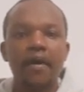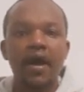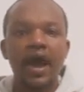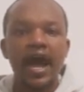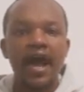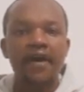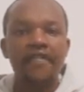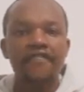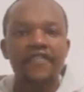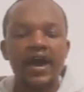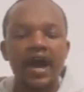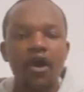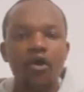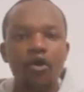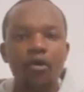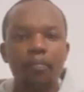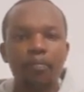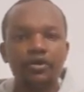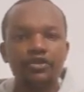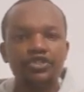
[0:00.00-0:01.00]
other
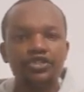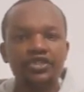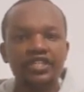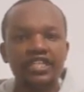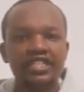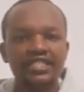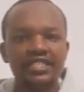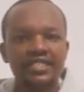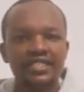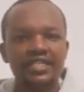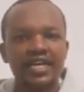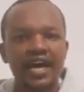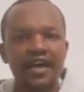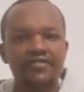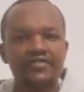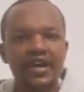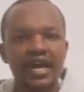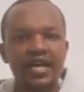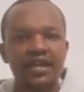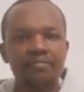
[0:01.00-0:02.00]
opportunities,
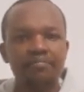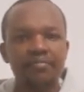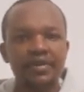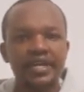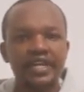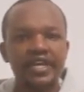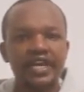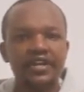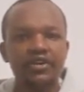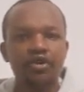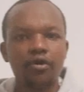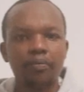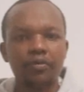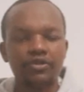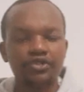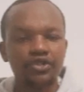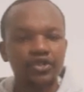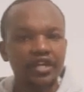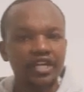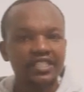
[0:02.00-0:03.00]
other embedded
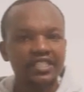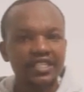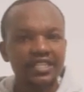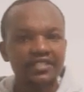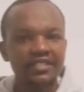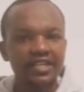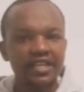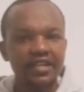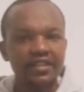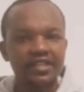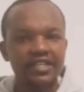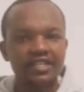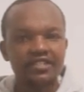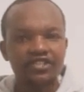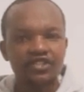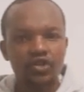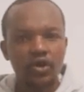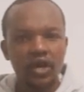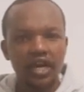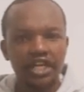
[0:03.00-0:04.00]
opportunities in
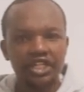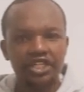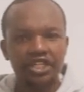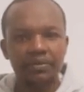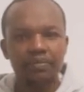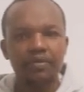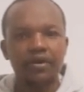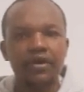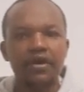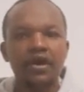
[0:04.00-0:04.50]
this scholarship.